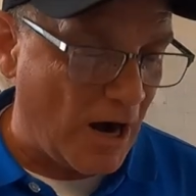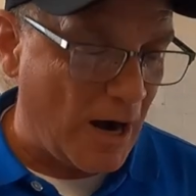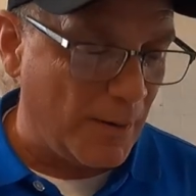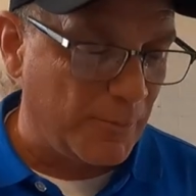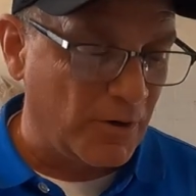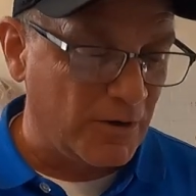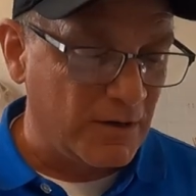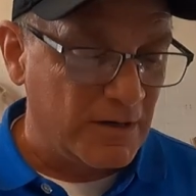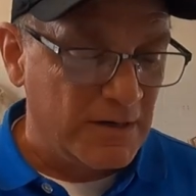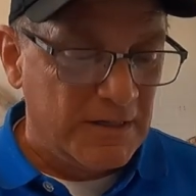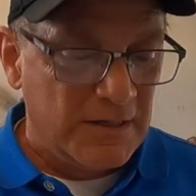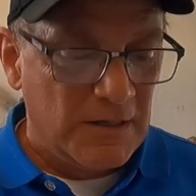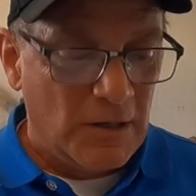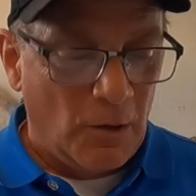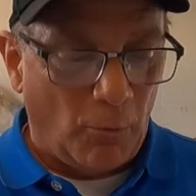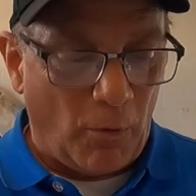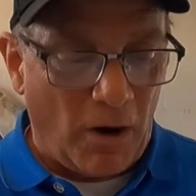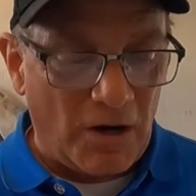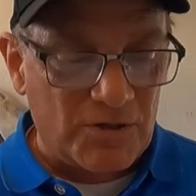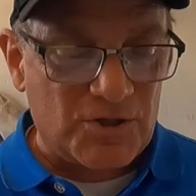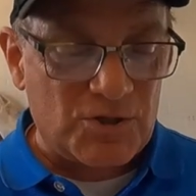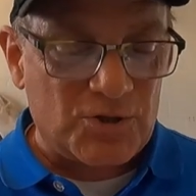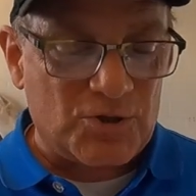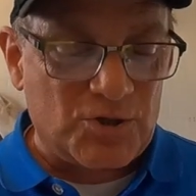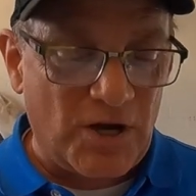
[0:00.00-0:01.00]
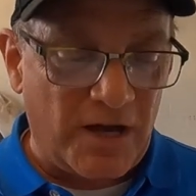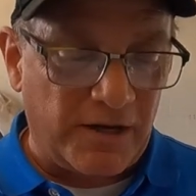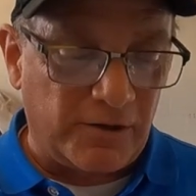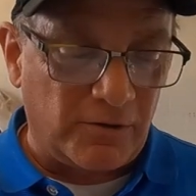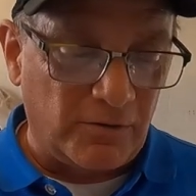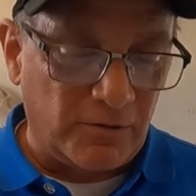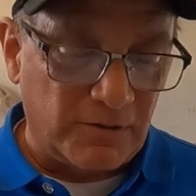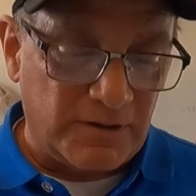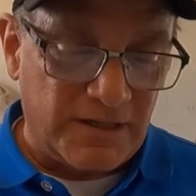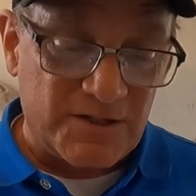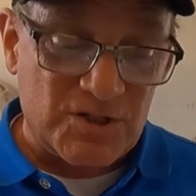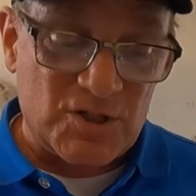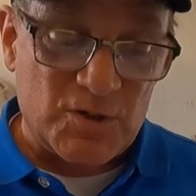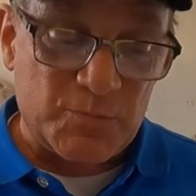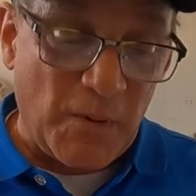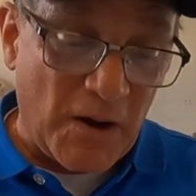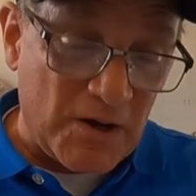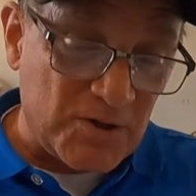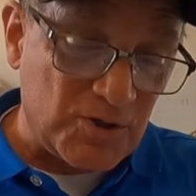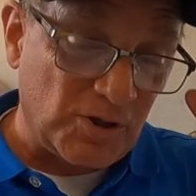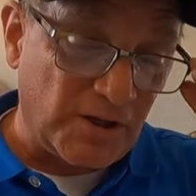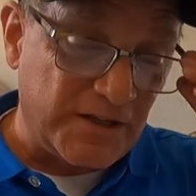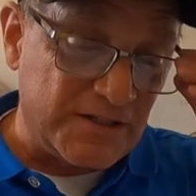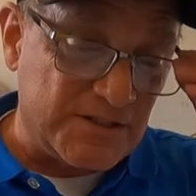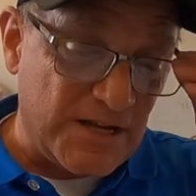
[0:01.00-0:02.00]
Robert. Watch the channel,
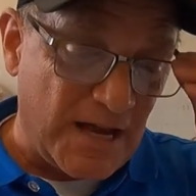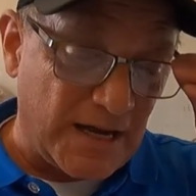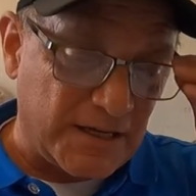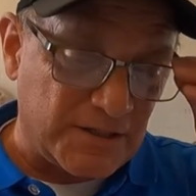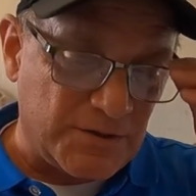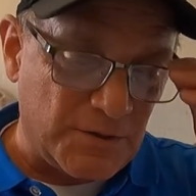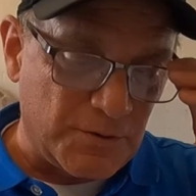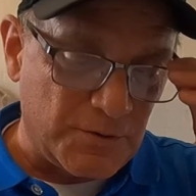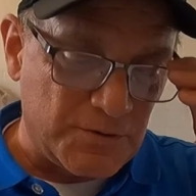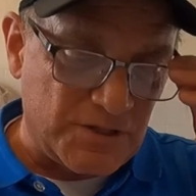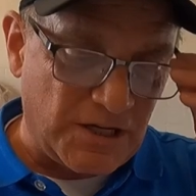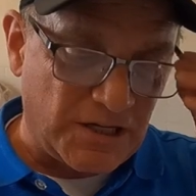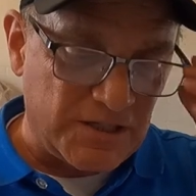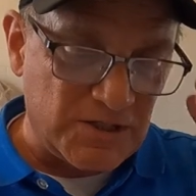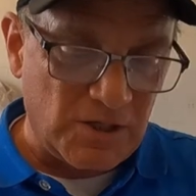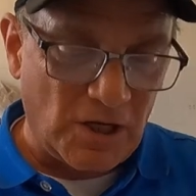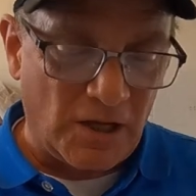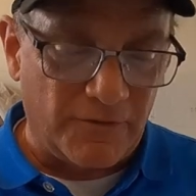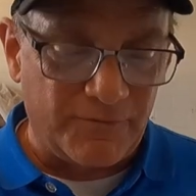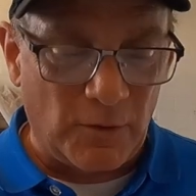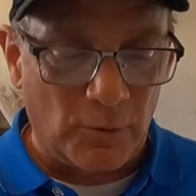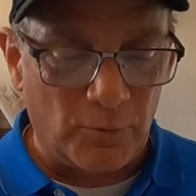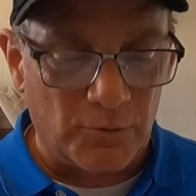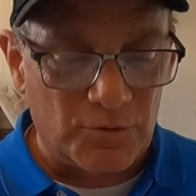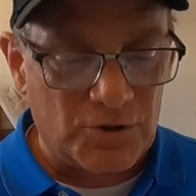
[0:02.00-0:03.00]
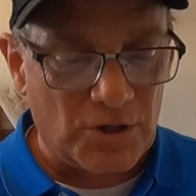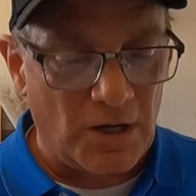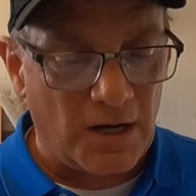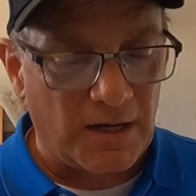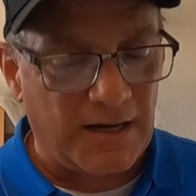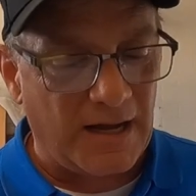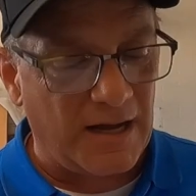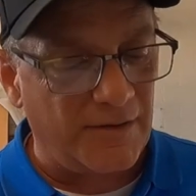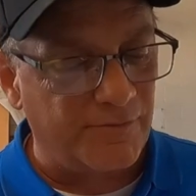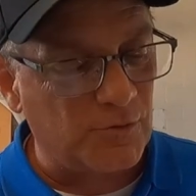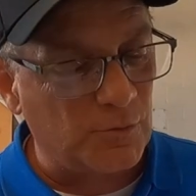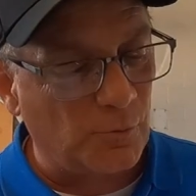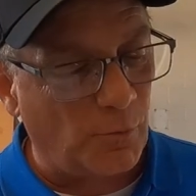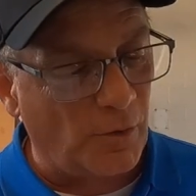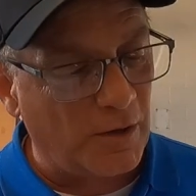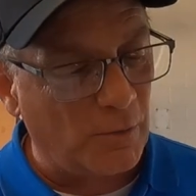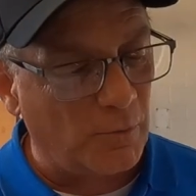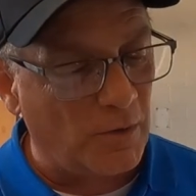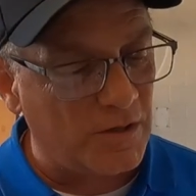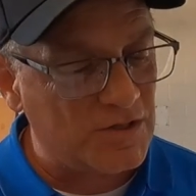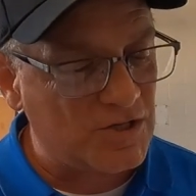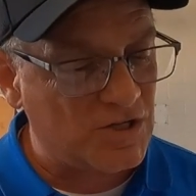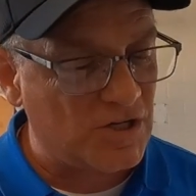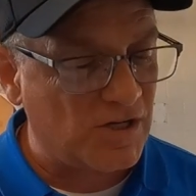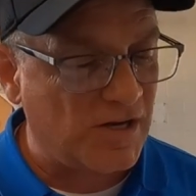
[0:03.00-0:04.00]
especially Tech Tuesdays. Love you and Chuck. I have a
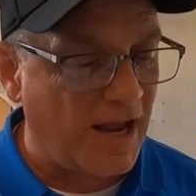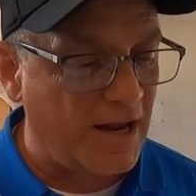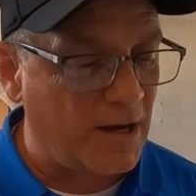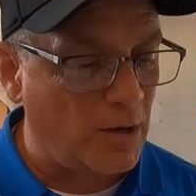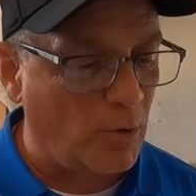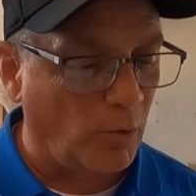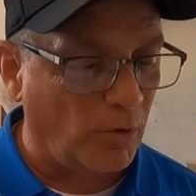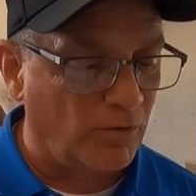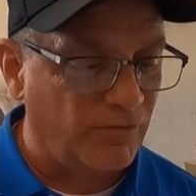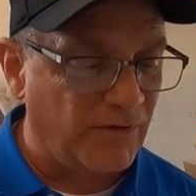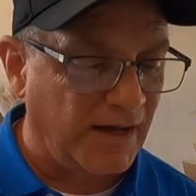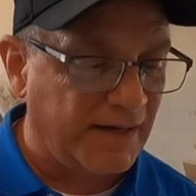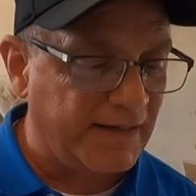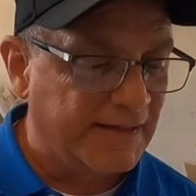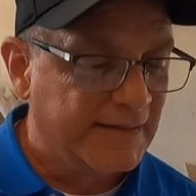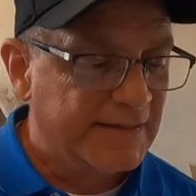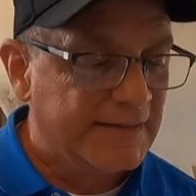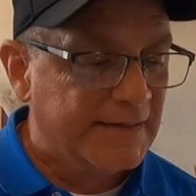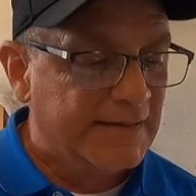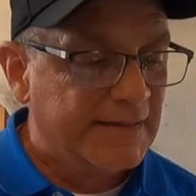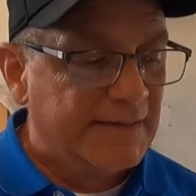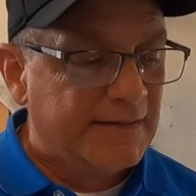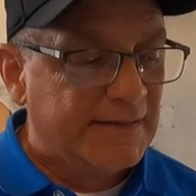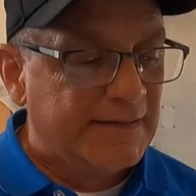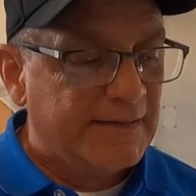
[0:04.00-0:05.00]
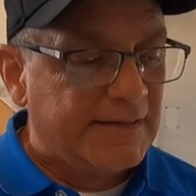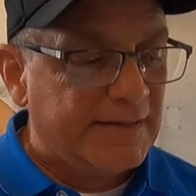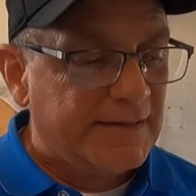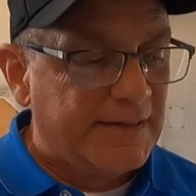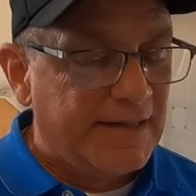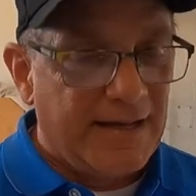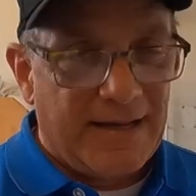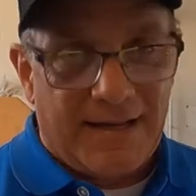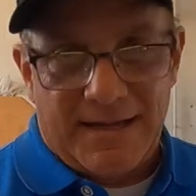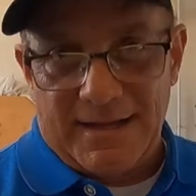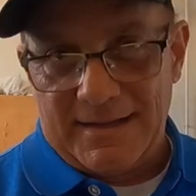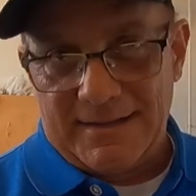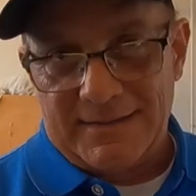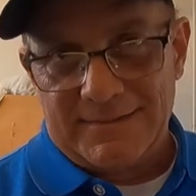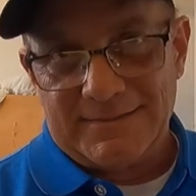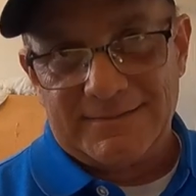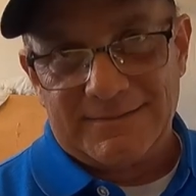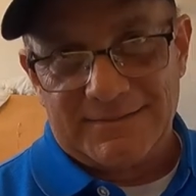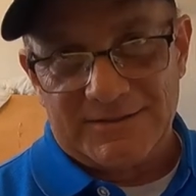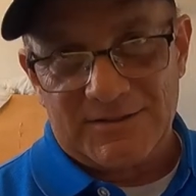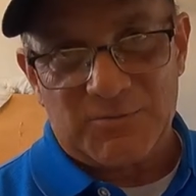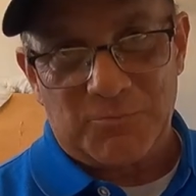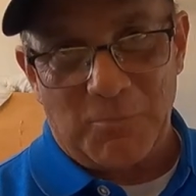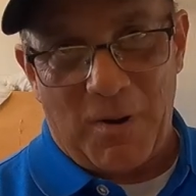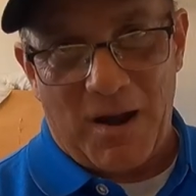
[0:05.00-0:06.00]
21 C8 Corvette.
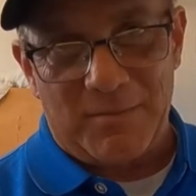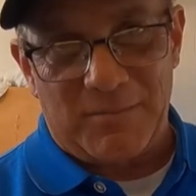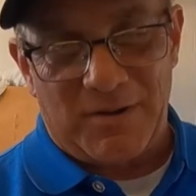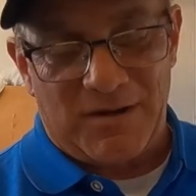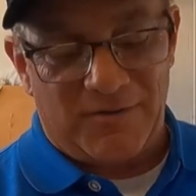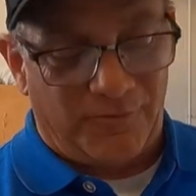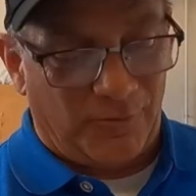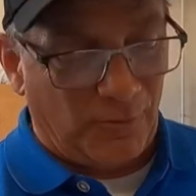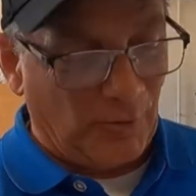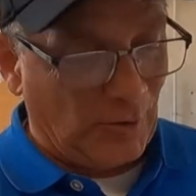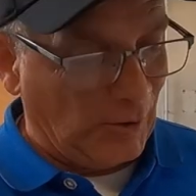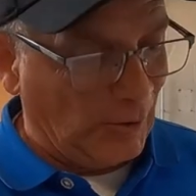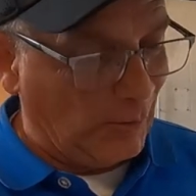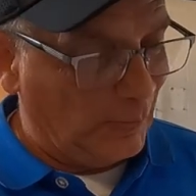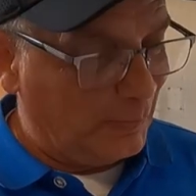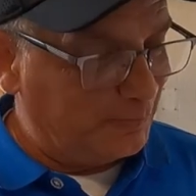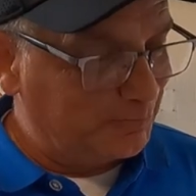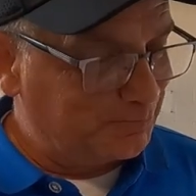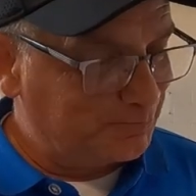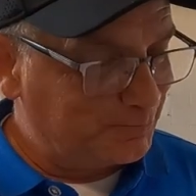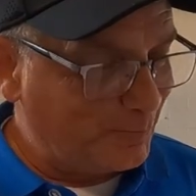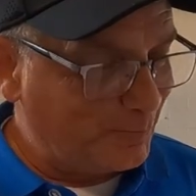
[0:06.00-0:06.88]
This might be for you.